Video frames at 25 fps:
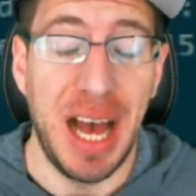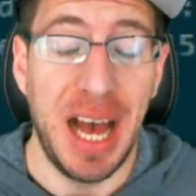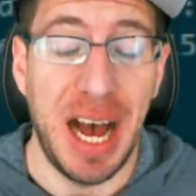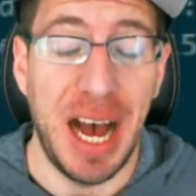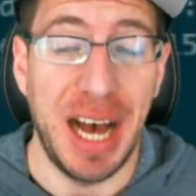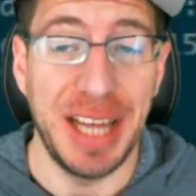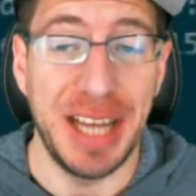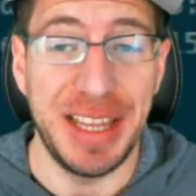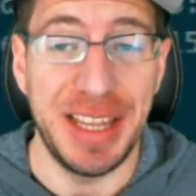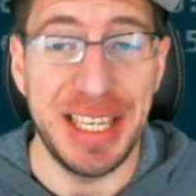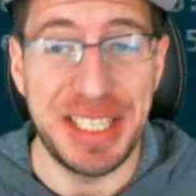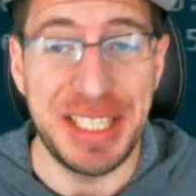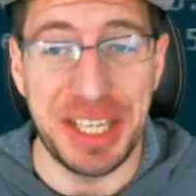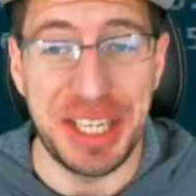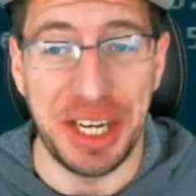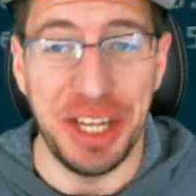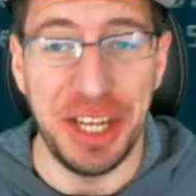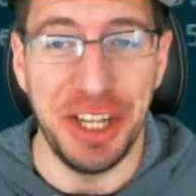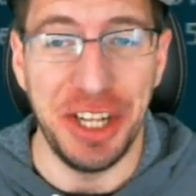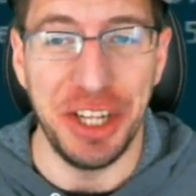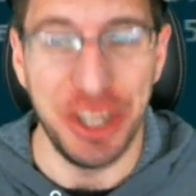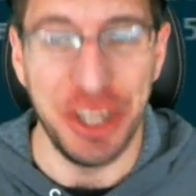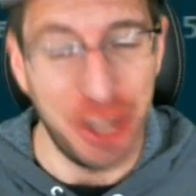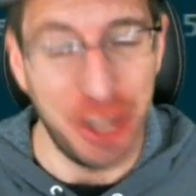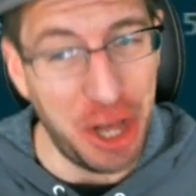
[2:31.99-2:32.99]
That's a
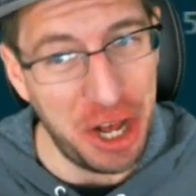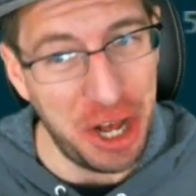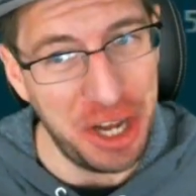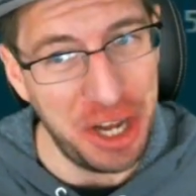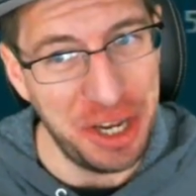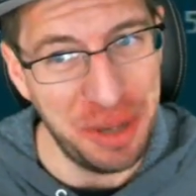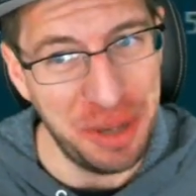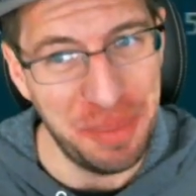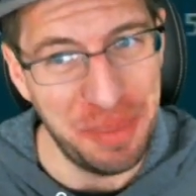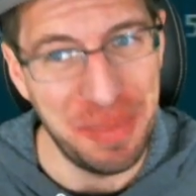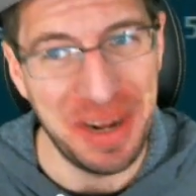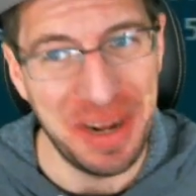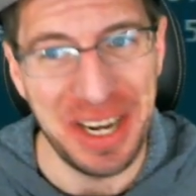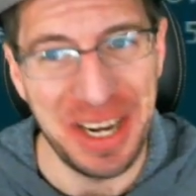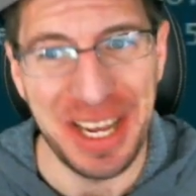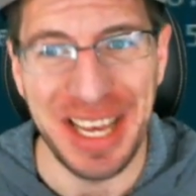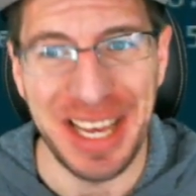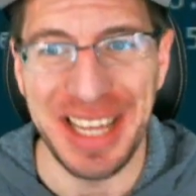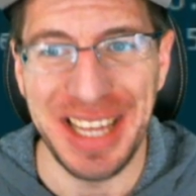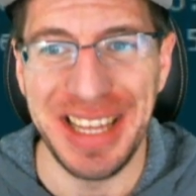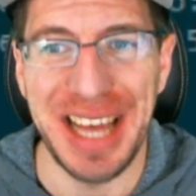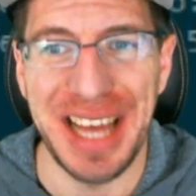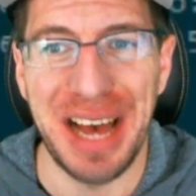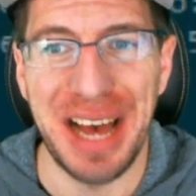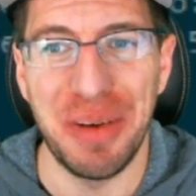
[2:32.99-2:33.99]
lot of money
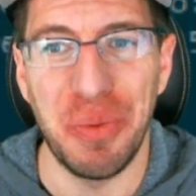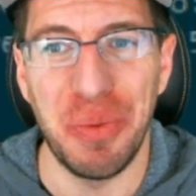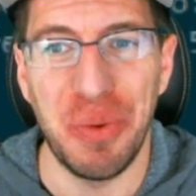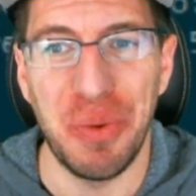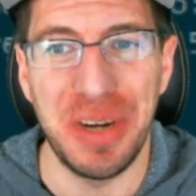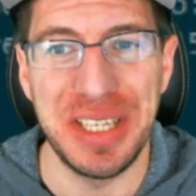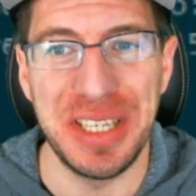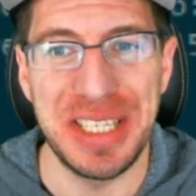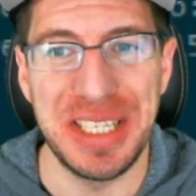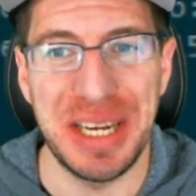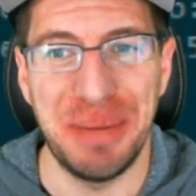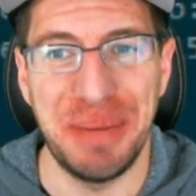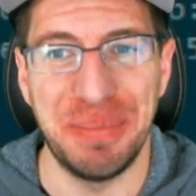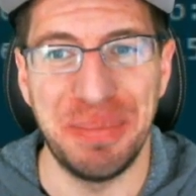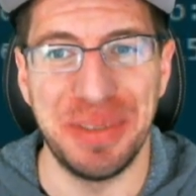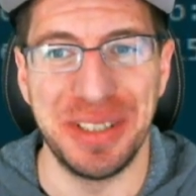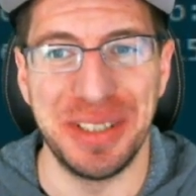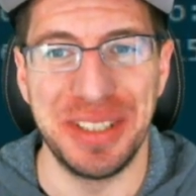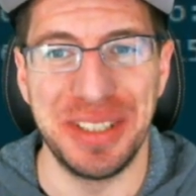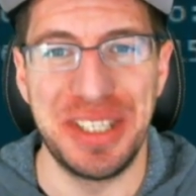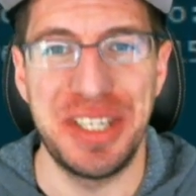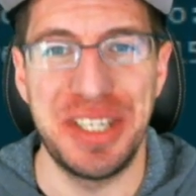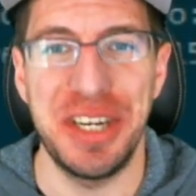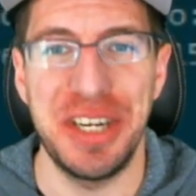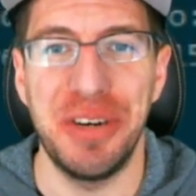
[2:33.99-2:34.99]
in that one temple.
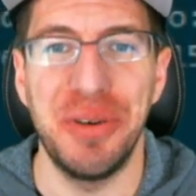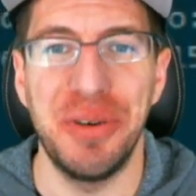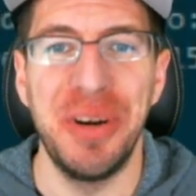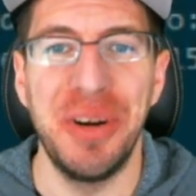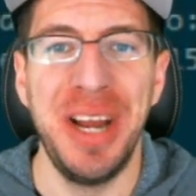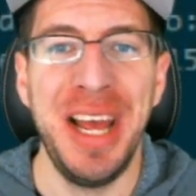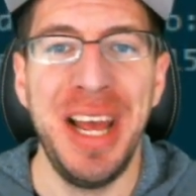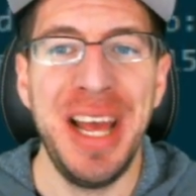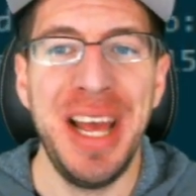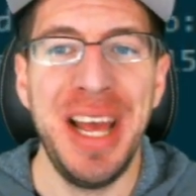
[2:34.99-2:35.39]
So